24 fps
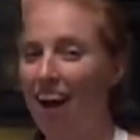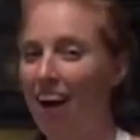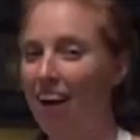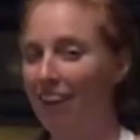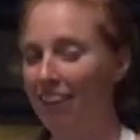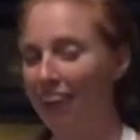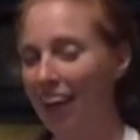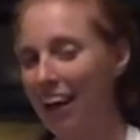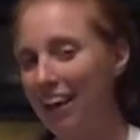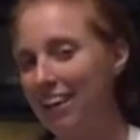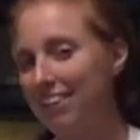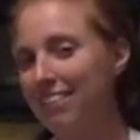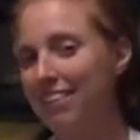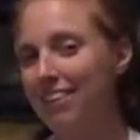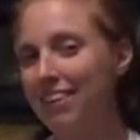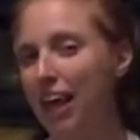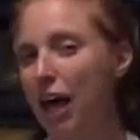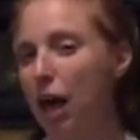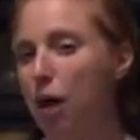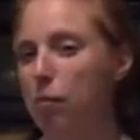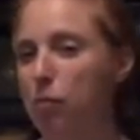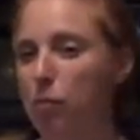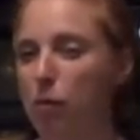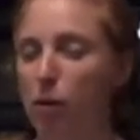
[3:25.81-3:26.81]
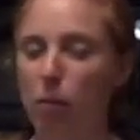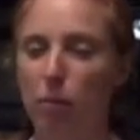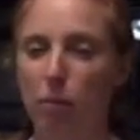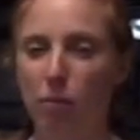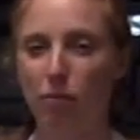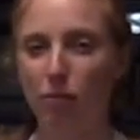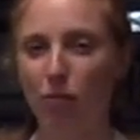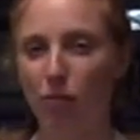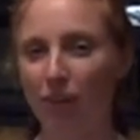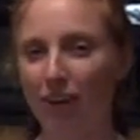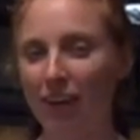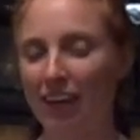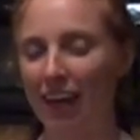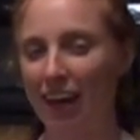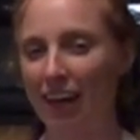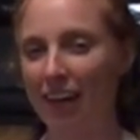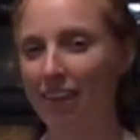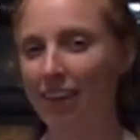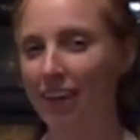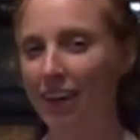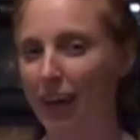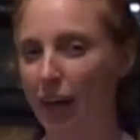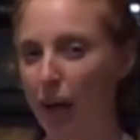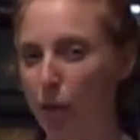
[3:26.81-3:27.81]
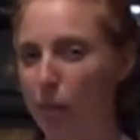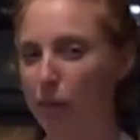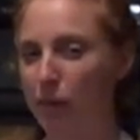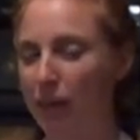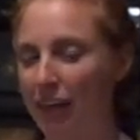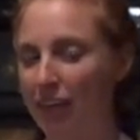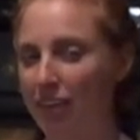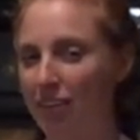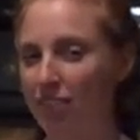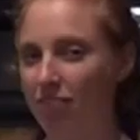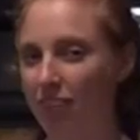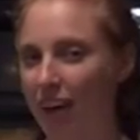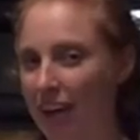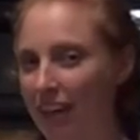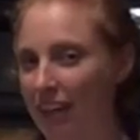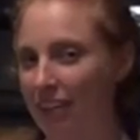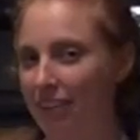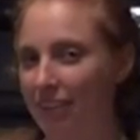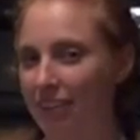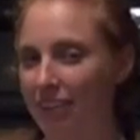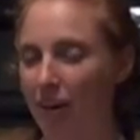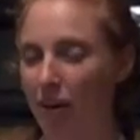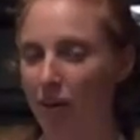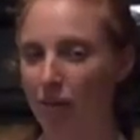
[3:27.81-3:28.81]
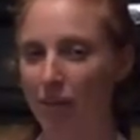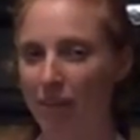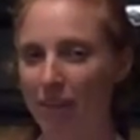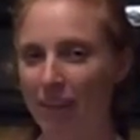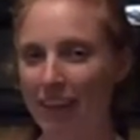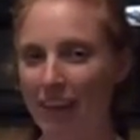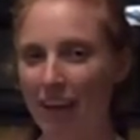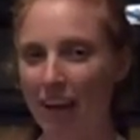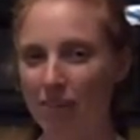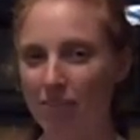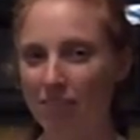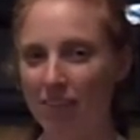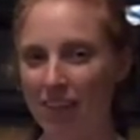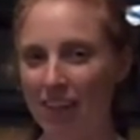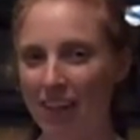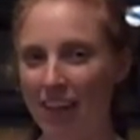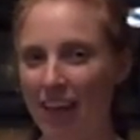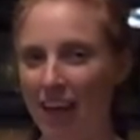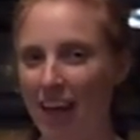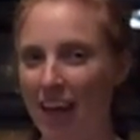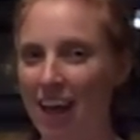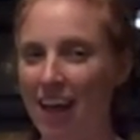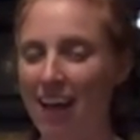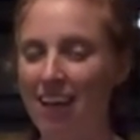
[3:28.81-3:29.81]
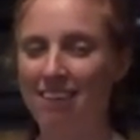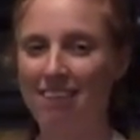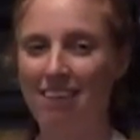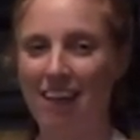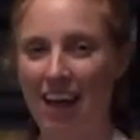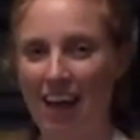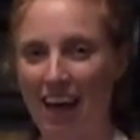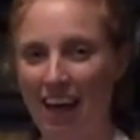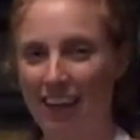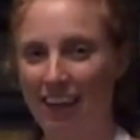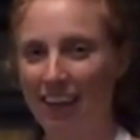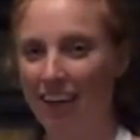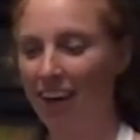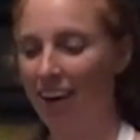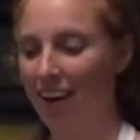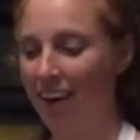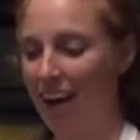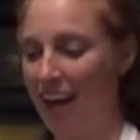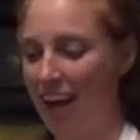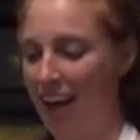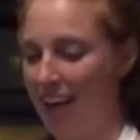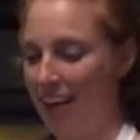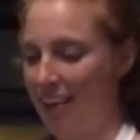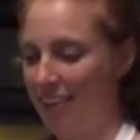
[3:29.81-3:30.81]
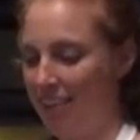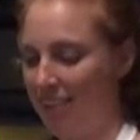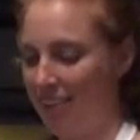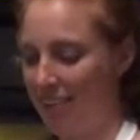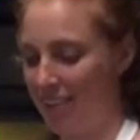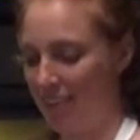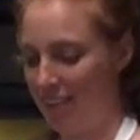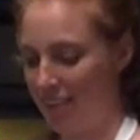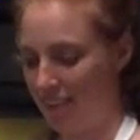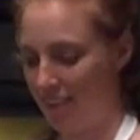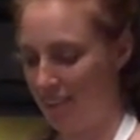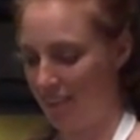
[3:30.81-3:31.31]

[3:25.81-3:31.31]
Our last step before getting the cupcakes ready to go in the oven is adding our eggs.